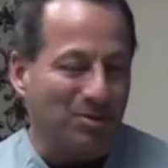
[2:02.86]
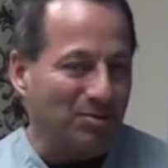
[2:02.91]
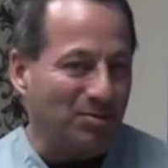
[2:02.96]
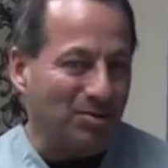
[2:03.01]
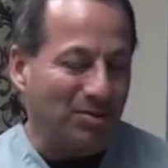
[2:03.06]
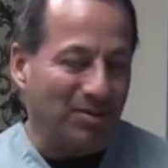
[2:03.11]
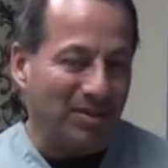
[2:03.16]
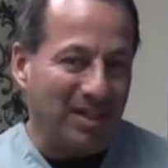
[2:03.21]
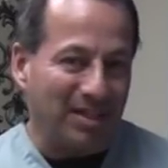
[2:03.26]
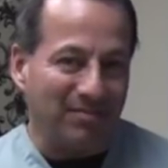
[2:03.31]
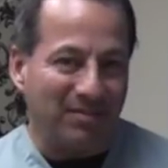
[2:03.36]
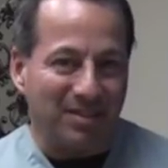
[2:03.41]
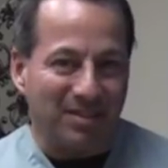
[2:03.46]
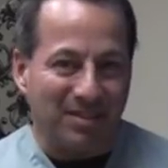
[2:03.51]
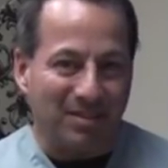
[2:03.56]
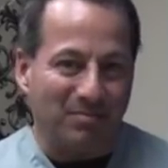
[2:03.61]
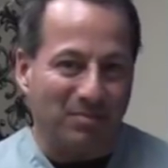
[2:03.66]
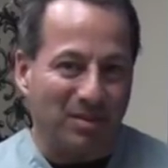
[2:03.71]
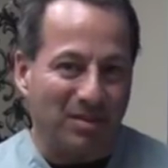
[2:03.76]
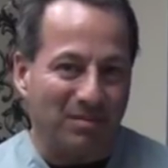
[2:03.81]
she'll start having
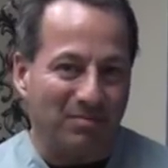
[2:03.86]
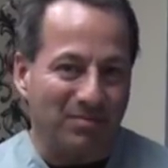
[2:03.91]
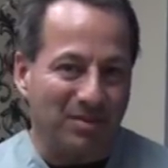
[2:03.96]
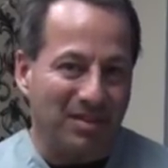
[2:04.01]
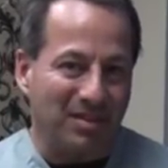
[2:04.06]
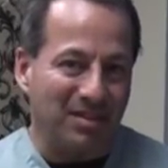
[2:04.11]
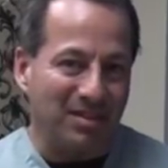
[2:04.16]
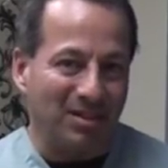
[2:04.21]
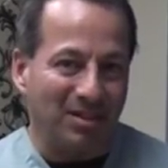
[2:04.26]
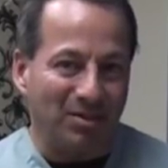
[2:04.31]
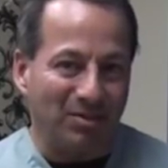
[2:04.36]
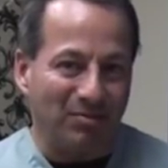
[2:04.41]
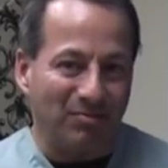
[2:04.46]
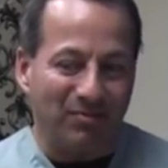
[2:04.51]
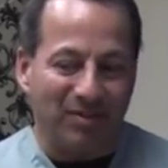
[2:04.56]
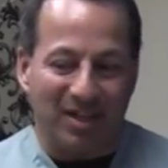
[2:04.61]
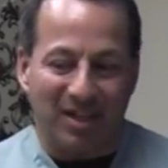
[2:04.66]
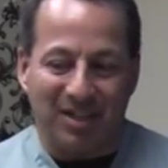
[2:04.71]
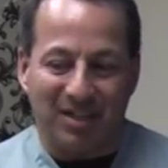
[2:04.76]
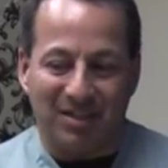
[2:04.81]
symptoms and
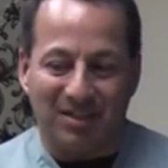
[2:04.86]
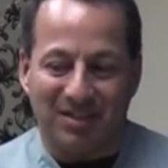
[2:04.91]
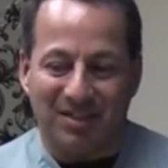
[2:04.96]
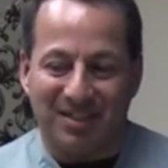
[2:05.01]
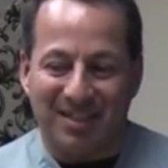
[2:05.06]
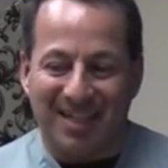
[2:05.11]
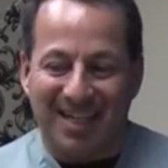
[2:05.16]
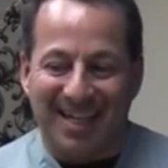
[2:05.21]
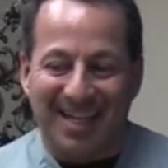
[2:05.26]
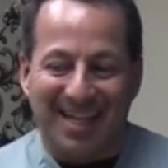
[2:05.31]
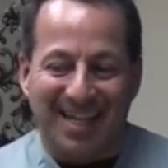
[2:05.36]
notify us,